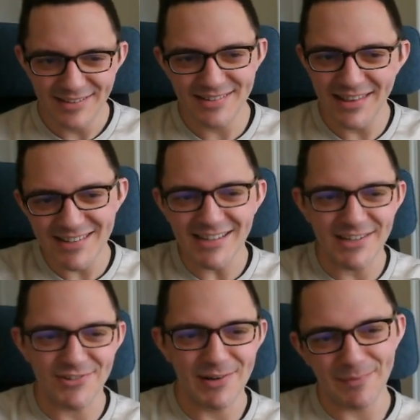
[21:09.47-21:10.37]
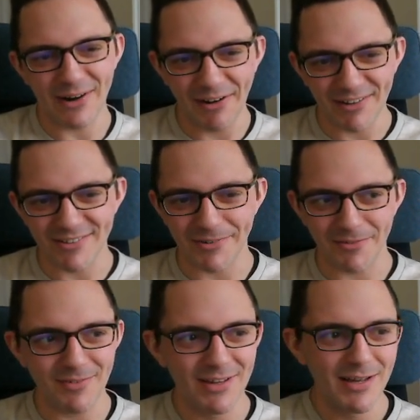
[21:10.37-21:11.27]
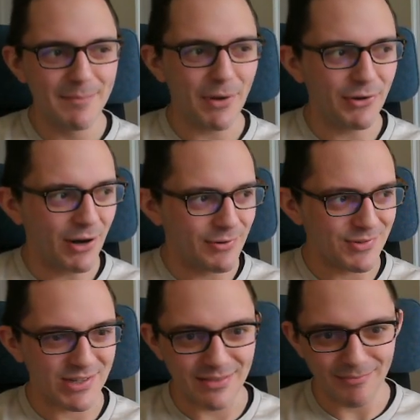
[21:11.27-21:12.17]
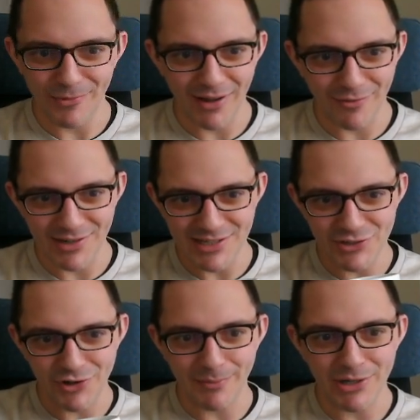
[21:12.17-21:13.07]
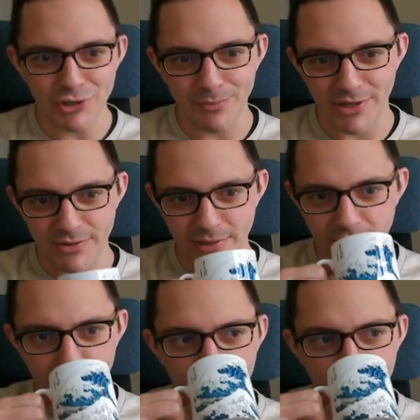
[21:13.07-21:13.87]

The Sunday stream where I just sort of poke holes in whatever I did during my job this week.